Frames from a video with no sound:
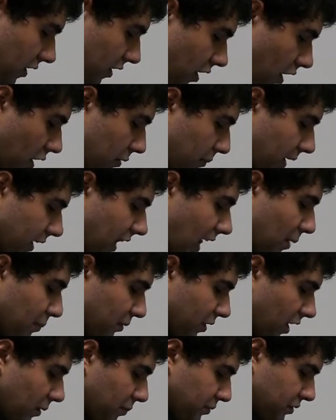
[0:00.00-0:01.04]
on my
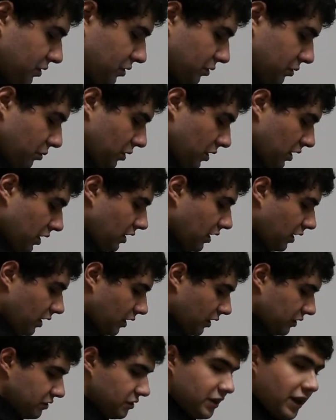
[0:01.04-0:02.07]
laptop to
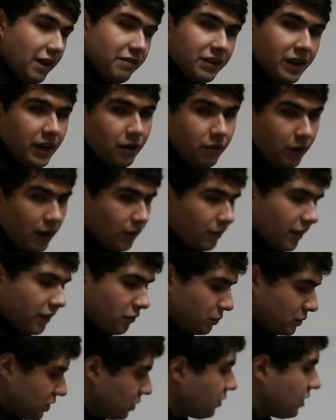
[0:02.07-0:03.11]
navigate around. That's
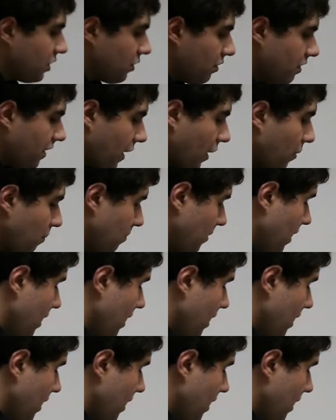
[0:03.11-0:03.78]
what you hear there.